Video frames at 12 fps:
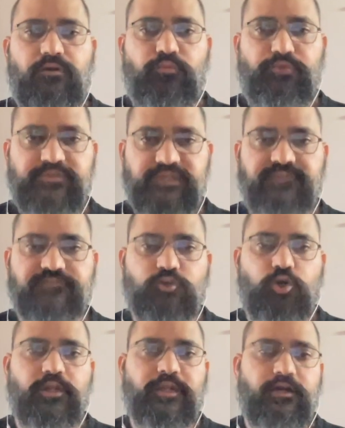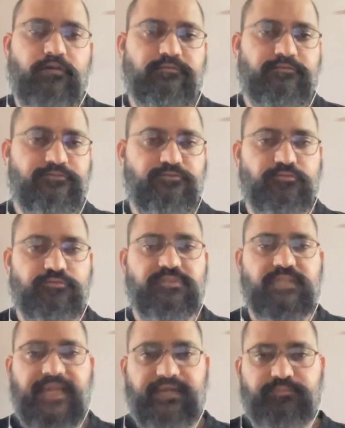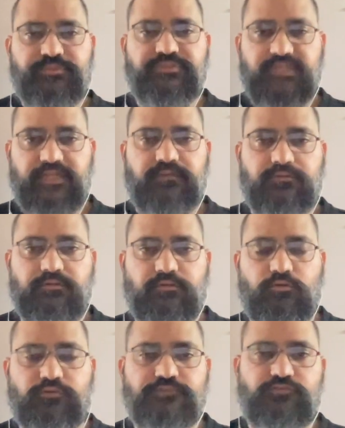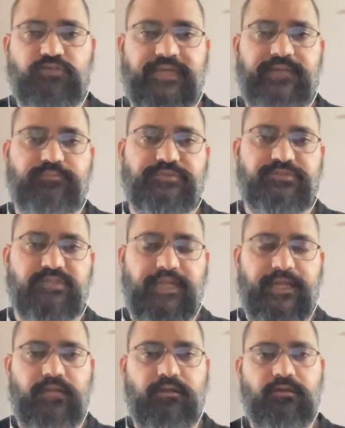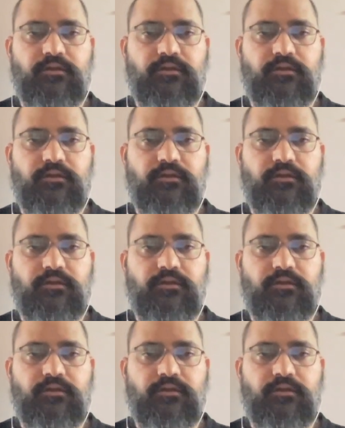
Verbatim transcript: which has gone down to 10% close to 10%